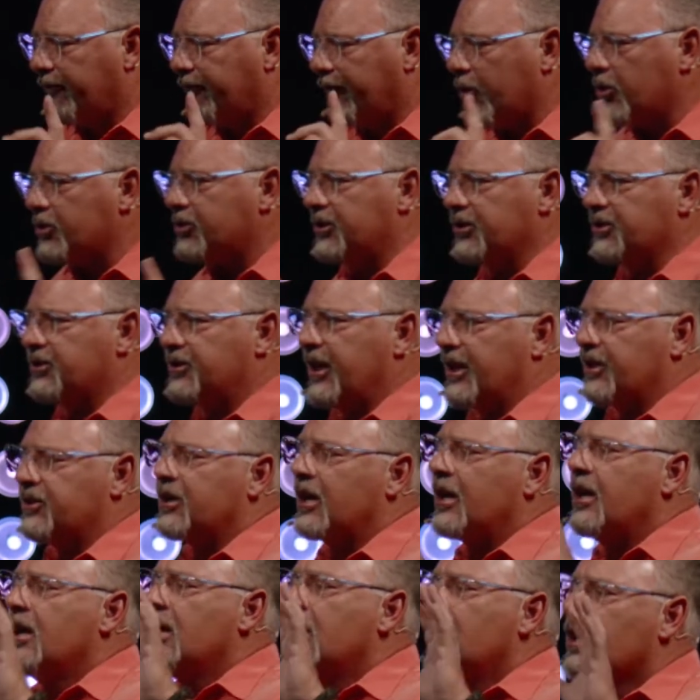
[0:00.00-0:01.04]
first is this
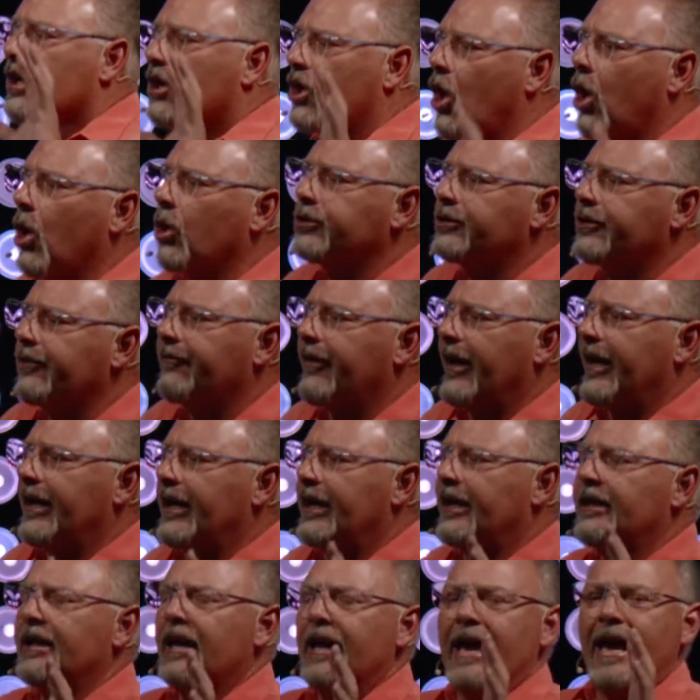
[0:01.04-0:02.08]

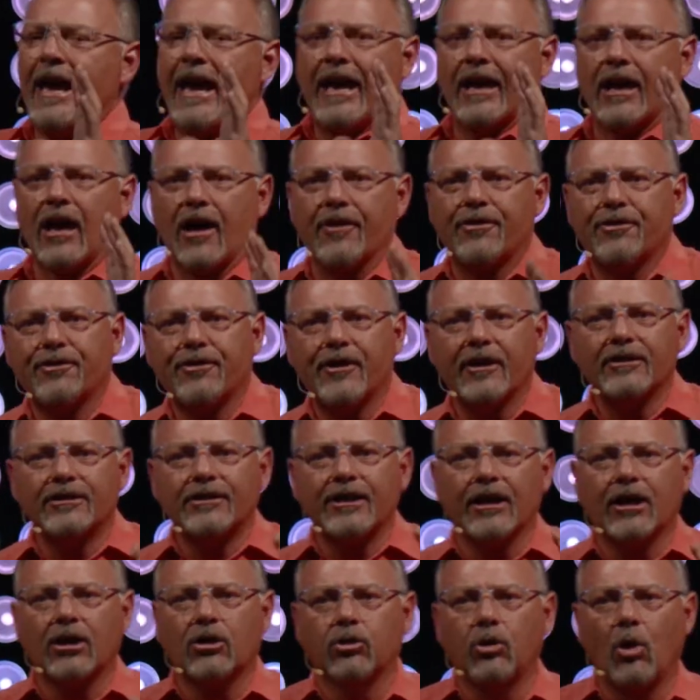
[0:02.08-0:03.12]
cultivating an
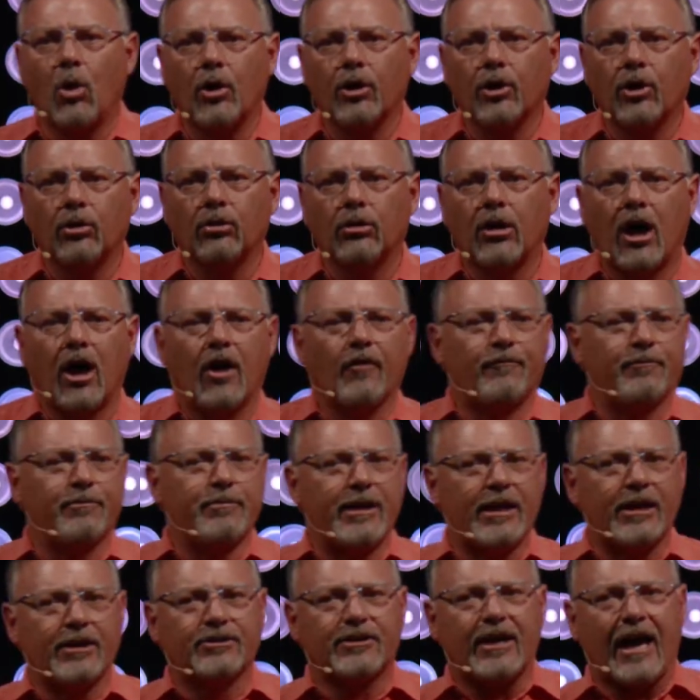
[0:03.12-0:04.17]
authentic, loyal love
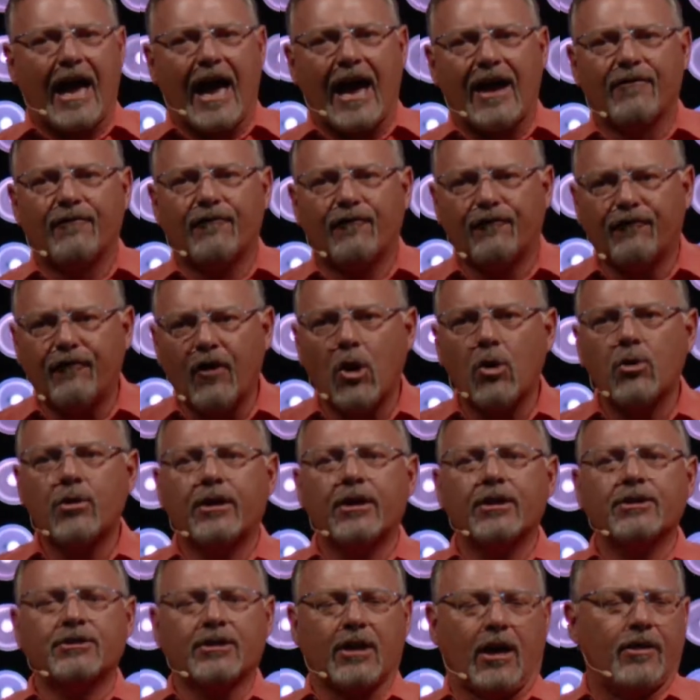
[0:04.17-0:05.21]
means I
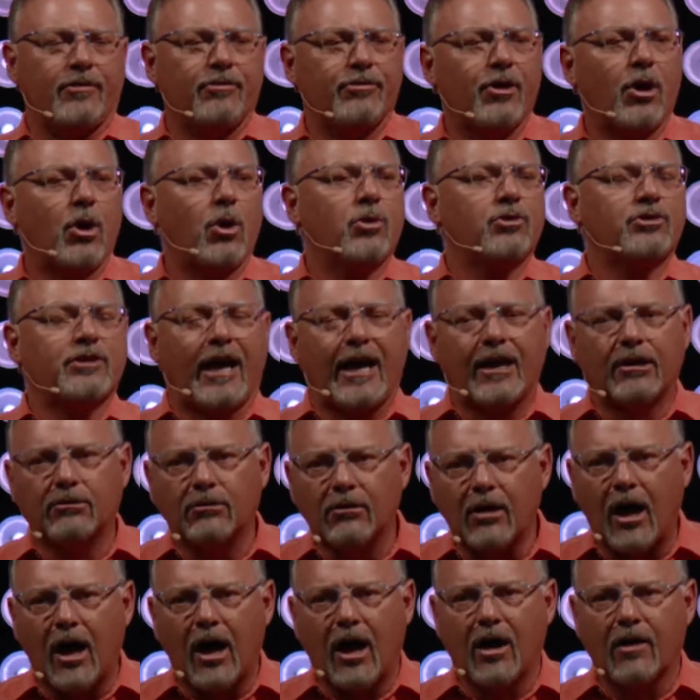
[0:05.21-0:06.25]
focus on those I
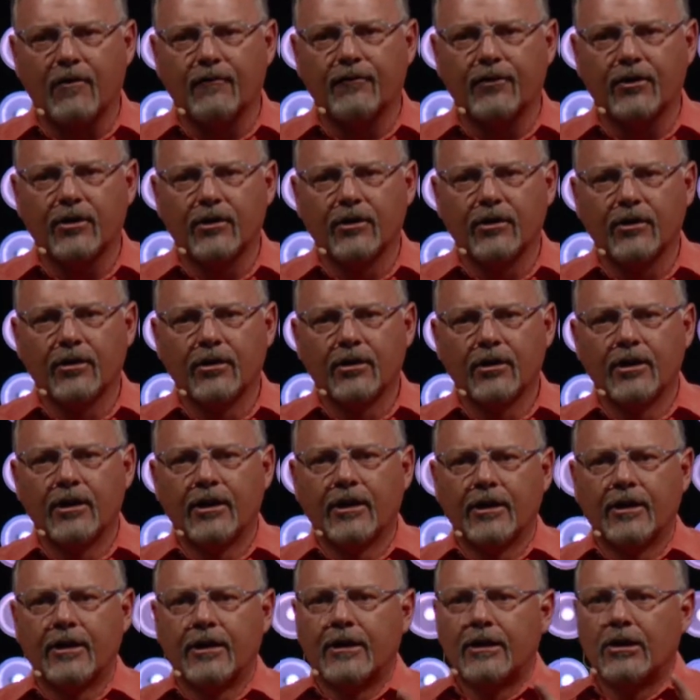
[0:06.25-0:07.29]
love
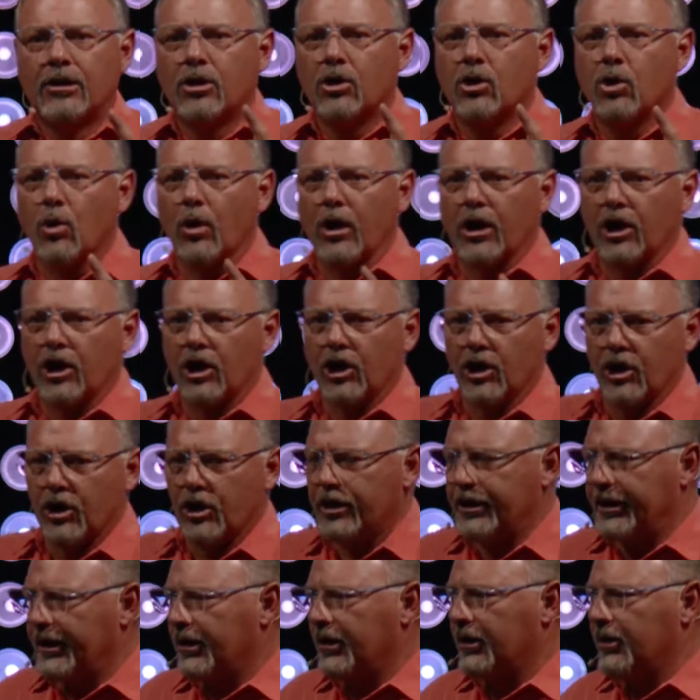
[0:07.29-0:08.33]
who are
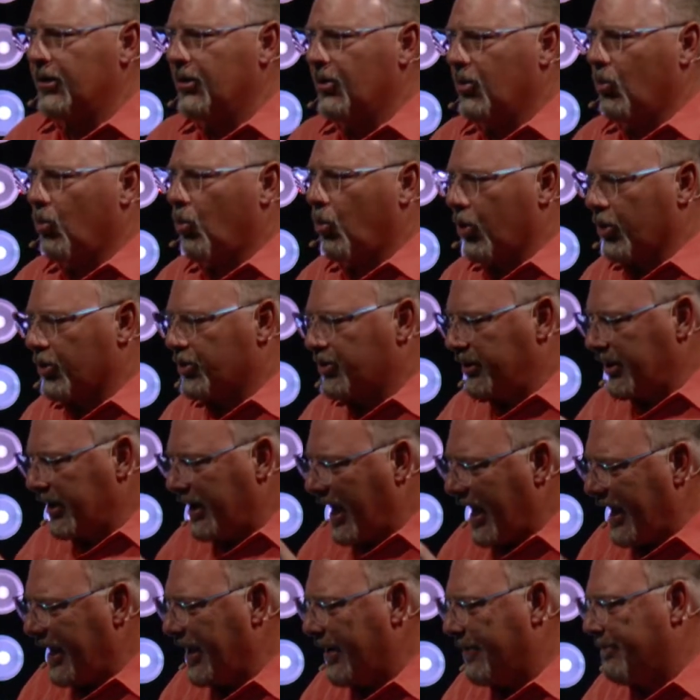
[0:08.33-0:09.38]
hurting worse than
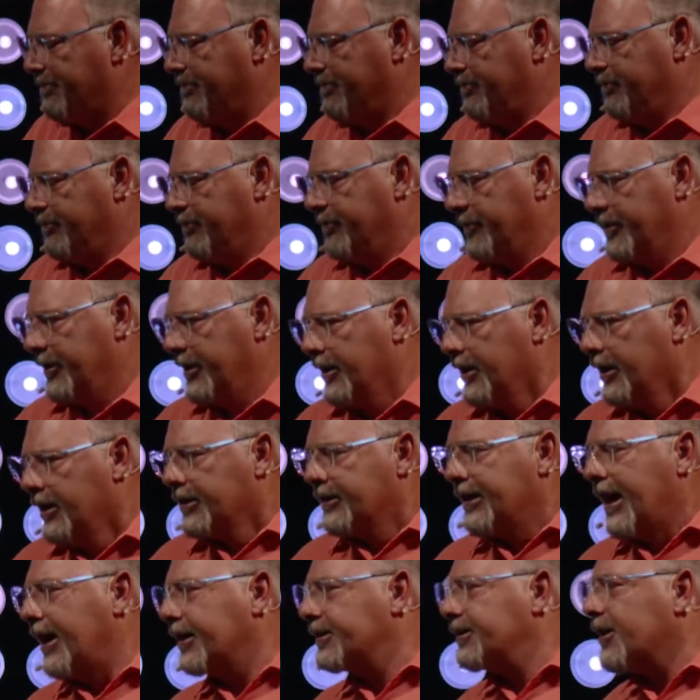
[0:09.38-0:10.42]
I am.
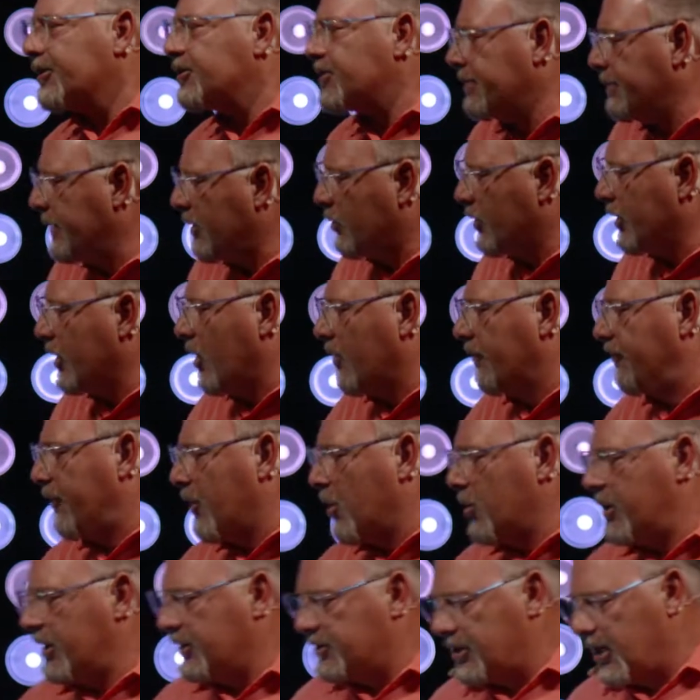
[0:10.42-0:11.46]
Now, it doesn't mean we don't
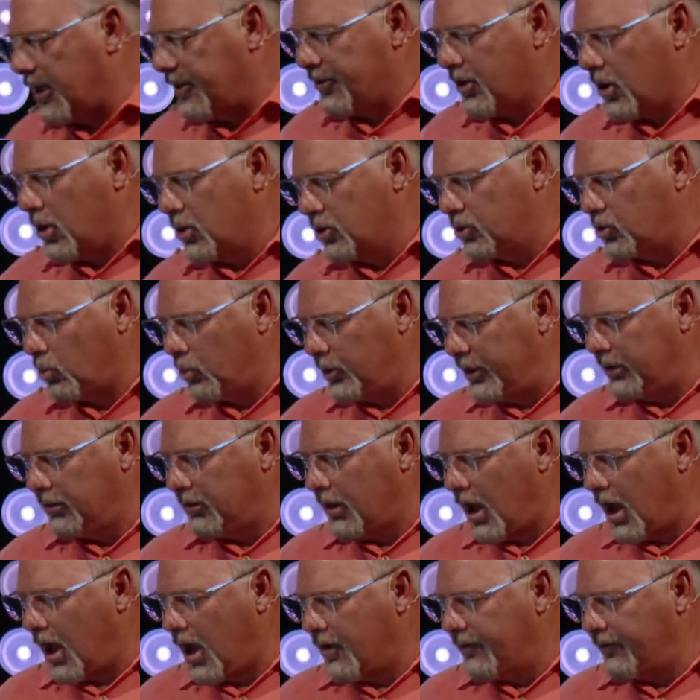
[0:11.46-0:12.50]
focus on those we
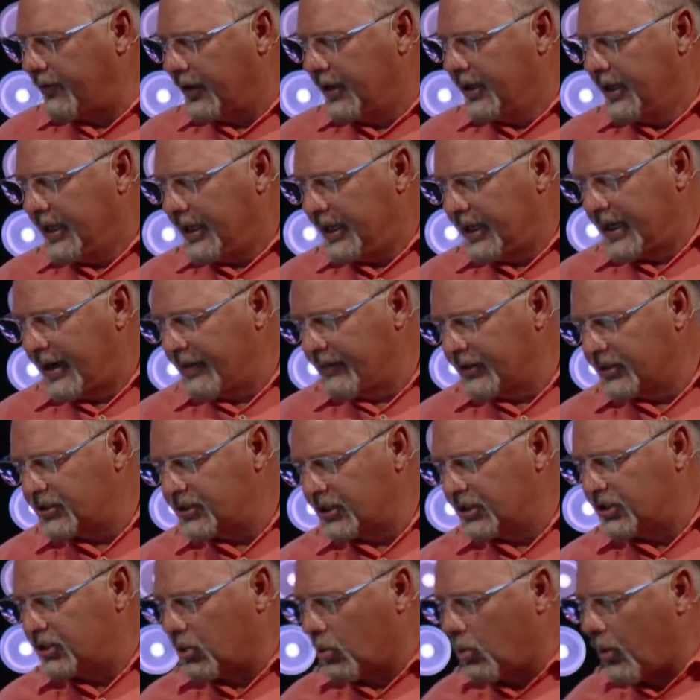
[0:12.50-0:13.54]
love in every
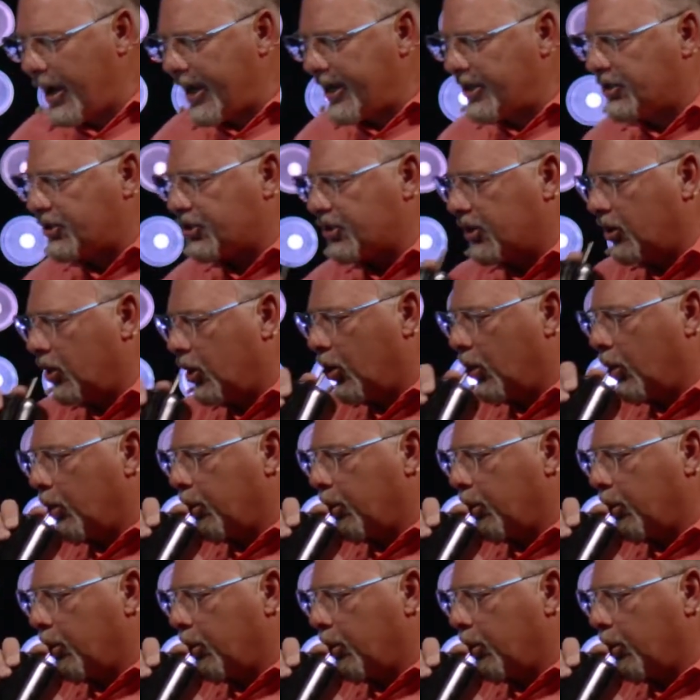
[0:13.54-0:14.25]
situation,